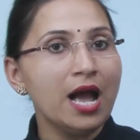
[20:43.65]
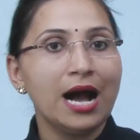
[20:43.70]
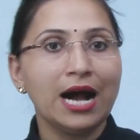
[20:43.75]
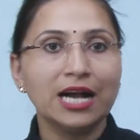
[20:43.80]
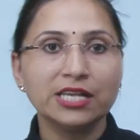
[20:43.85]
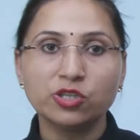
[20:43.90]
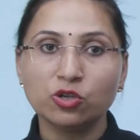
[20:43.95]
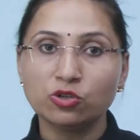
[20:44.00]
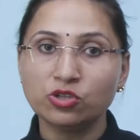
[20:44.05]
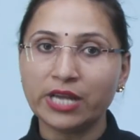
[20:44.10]

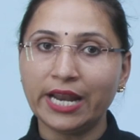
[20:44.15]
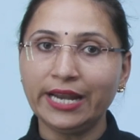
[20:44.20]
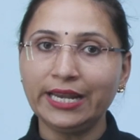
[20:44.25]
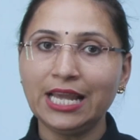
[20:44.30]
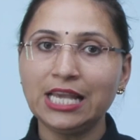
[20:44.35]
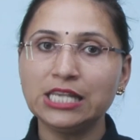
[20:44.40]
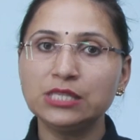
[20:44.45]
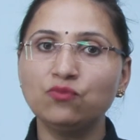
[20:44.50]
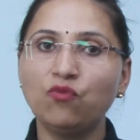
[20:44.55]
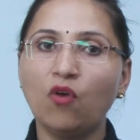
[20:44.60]
A
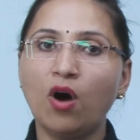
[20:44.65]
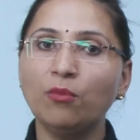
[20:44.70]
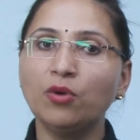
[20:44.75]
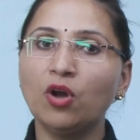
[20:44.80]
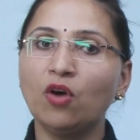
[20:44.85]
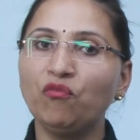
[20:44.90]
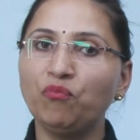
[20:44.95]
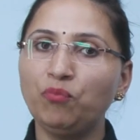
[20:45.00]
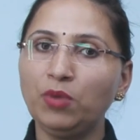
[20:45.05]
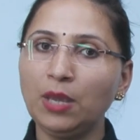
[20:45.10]
society is formed
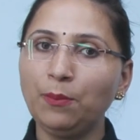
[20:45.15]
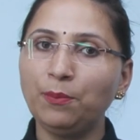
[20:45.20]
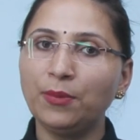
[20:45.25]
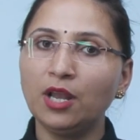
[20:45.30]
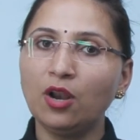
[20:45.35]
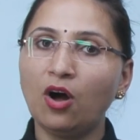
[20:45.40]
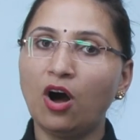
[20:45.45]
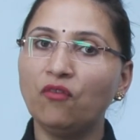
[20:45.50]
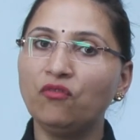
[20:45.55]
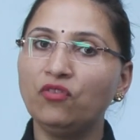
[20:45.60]
of
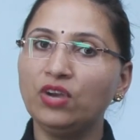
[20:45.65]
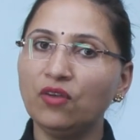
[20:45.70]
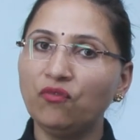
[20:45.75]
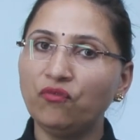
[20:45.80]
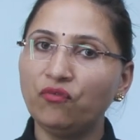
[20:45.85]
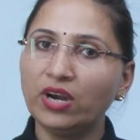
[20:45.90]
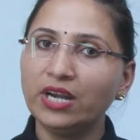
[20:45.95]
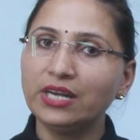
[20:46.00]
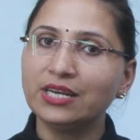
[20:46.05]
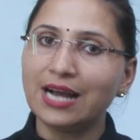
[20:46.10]
people of
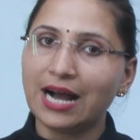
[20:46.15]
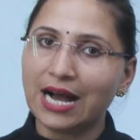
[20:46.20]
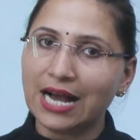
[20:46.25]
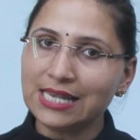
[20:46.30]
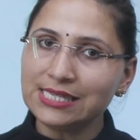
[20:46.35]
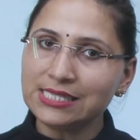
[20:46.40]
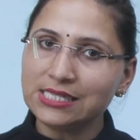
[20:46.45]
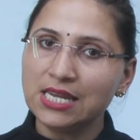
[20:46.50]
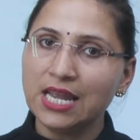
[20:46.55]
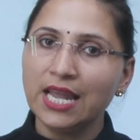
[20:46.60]
different
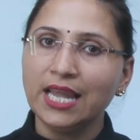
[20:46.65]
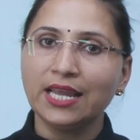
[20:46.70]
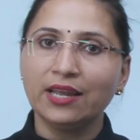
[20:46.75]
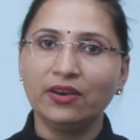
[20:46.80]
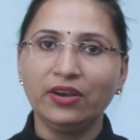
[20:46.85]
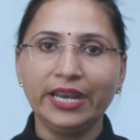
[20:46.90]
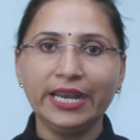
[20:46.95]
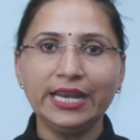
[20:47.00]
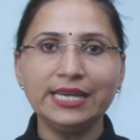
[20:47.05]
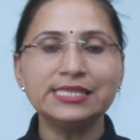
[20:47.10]
caste,
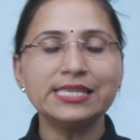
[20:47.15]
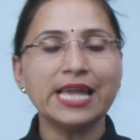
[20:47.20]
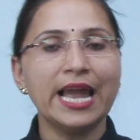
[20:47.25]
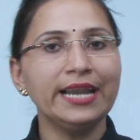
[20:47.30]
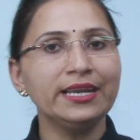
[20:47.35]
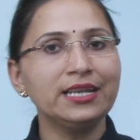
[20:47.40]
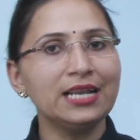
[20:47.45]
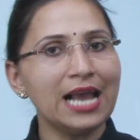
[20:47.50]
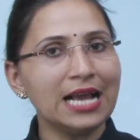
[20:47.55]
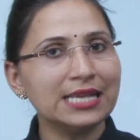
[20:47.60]
creeds,
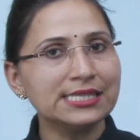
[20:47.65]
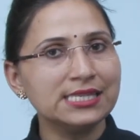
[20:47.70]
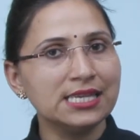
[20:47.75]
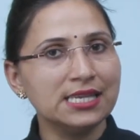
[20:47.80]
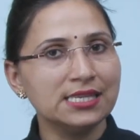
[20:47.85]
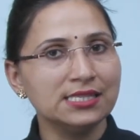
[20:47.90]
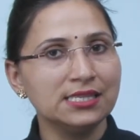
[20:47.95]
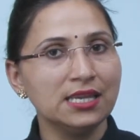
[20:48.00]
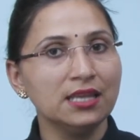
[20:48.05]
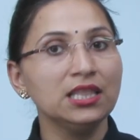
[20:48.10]
and
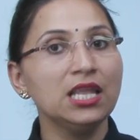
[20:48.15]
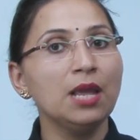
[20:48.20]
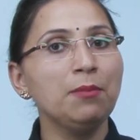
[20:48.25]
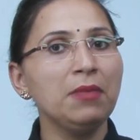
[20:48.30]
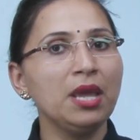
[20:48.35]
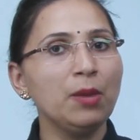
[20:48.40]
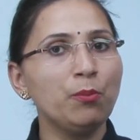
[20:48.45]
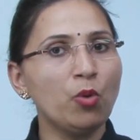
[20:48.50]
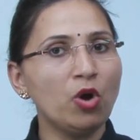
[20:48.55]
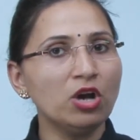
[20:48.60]
classes. They
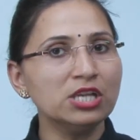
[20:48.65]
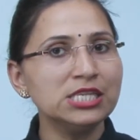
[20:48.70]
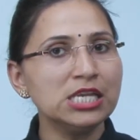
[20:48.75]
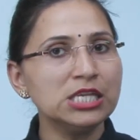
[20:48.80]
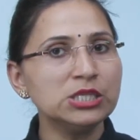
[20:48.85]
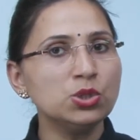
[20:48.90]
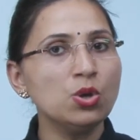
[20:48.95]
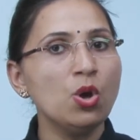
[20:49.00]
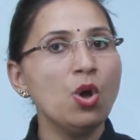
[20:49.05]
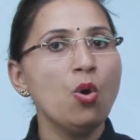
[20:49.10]
may
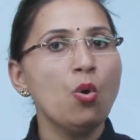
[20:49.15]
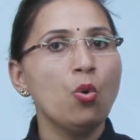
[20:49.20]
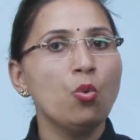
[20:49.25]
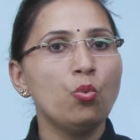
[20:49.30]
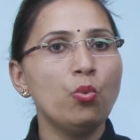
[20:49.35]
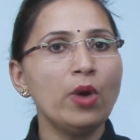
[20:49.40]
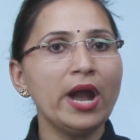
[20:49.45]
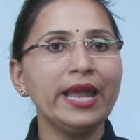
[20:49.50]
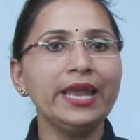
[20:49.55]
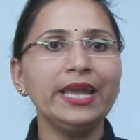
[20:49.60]
possess
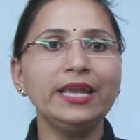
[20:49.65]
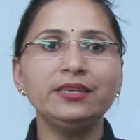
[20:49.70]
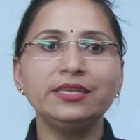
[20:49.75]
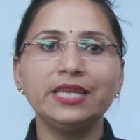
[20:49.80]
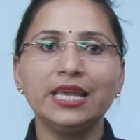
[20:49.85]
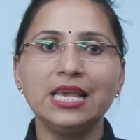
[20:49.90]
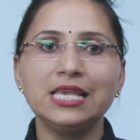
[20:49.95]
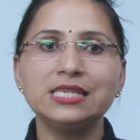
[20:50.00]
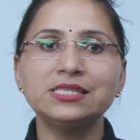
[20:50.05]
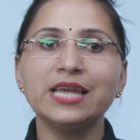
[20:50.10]
varying
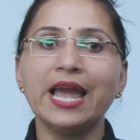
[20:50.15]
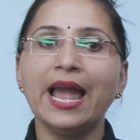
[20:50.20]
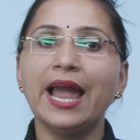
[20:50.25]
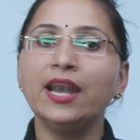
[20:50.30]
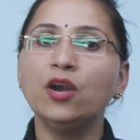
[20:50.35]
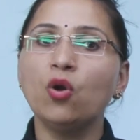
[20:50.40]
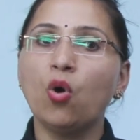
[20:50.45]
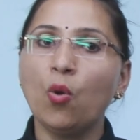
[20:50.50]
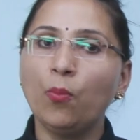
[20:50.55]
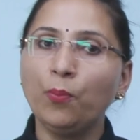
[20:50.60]
taste
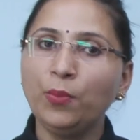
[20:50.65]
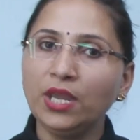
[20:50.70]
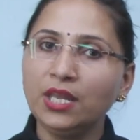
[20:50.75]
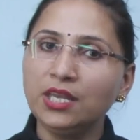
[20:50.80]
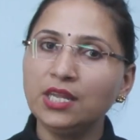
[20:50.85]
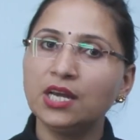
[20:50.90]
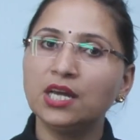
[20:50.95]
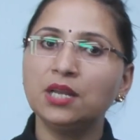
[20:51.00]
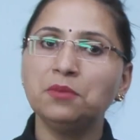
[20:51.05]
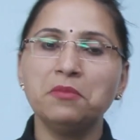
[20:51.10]
and
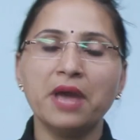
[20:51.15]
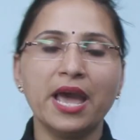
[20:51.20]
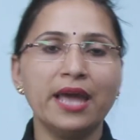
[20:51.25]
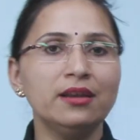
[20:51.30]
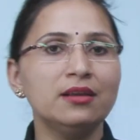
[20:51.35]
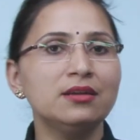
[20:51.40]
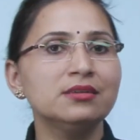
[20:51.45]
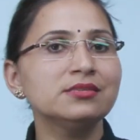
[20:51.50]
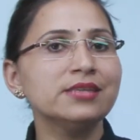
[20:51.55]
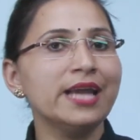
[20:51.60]
opinion,
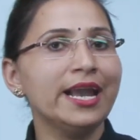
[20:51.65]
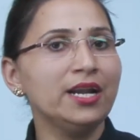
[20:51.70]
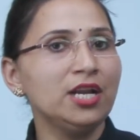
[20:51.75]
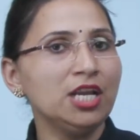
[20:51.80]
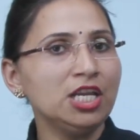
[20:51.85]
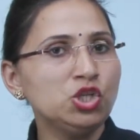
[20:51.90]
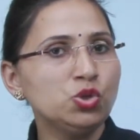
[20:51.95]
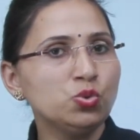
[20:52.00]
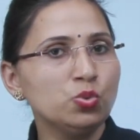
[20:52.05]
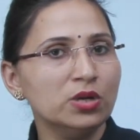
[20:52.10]
manners, and
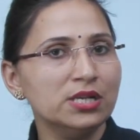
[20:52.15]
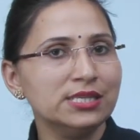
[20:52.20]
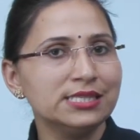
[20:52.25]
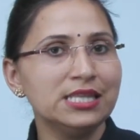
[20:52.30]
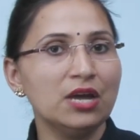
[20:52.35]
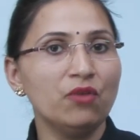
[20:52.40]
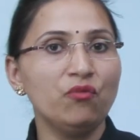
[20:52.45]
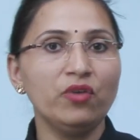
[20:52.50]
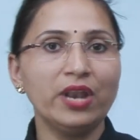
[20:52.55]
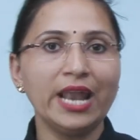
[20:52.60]
rituals.
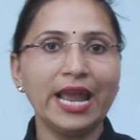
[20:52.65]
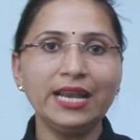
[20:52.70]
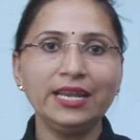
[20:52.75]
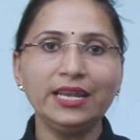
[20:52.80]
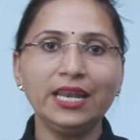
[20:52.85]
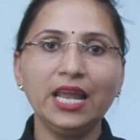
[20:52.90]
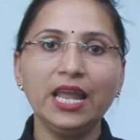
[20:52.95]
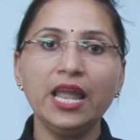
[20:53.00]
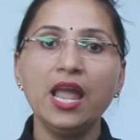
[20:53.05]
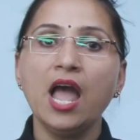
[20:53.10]
The
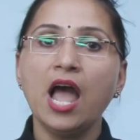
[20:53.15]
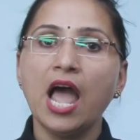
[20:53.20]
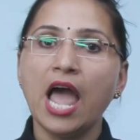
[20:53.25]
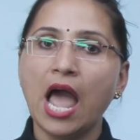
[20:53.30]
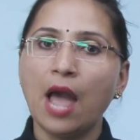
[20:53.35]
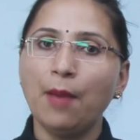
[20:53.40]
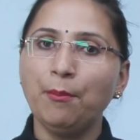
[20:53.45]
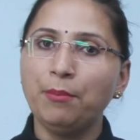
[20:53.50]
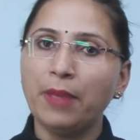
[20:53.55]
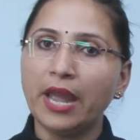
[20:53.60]
variety
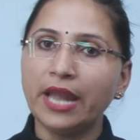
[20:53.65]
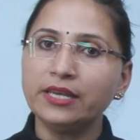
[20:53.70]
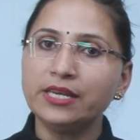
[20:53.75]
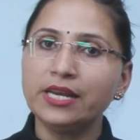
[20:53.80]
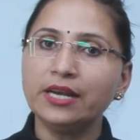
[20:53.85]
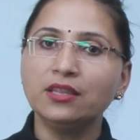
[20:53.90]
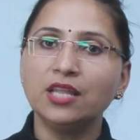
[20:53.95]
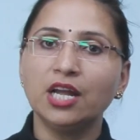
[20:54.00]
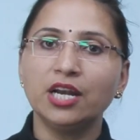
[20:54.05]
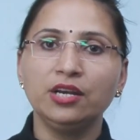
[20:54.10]

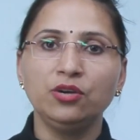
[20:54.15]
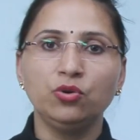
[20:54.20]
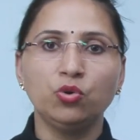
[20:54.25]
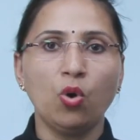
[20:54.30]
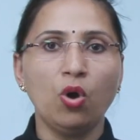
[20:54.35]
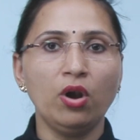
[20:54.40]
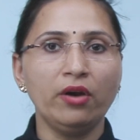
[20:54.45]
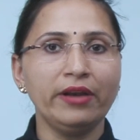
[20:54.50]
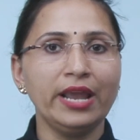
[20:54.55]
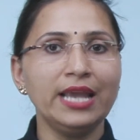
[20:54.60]
embedded the
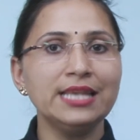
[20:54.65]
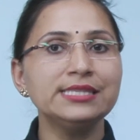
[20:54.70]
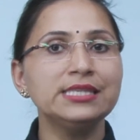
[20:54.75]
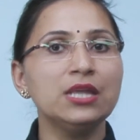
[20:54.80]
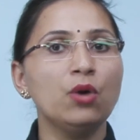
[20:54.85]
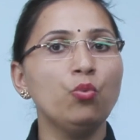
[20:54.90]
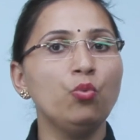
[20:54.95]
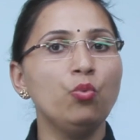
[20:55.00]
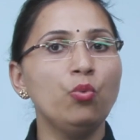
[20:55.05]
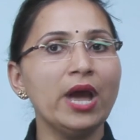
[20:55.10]
intolerance,
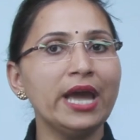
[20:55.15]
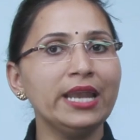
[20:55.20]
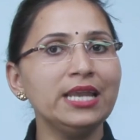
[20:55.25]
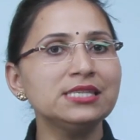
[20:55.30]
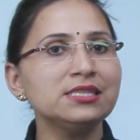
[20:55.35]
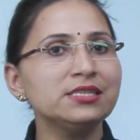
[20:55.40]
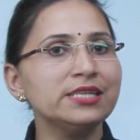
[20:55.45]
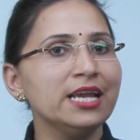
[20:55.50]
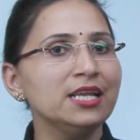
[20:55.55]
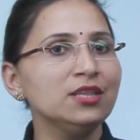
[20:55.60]
the very
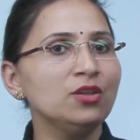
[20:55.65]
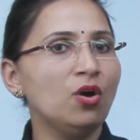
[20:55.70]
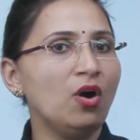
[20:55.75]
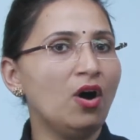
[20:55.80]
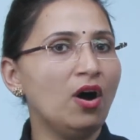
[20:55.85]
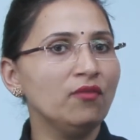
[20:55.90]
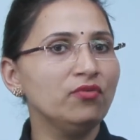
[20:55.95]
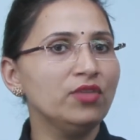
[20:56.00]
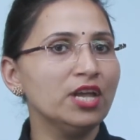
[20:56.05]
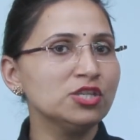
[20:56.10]
strength
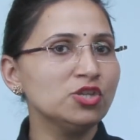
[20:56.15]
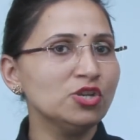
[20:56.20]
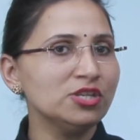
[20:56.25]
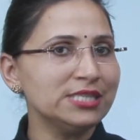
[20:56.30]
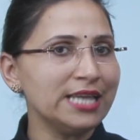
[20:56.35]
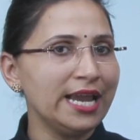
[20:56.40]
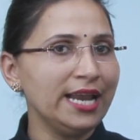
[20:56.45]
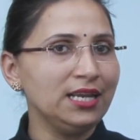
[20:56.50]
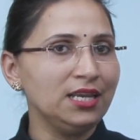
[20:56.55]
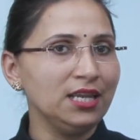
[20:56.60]
of the
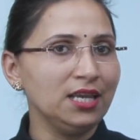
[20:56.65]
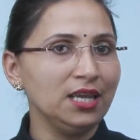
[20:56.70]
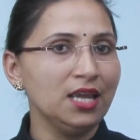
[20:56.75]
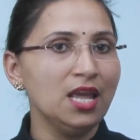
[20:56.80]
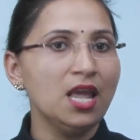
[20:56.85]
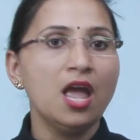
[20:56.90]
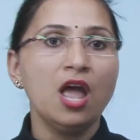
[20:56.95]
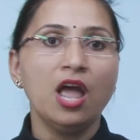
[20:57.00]
society.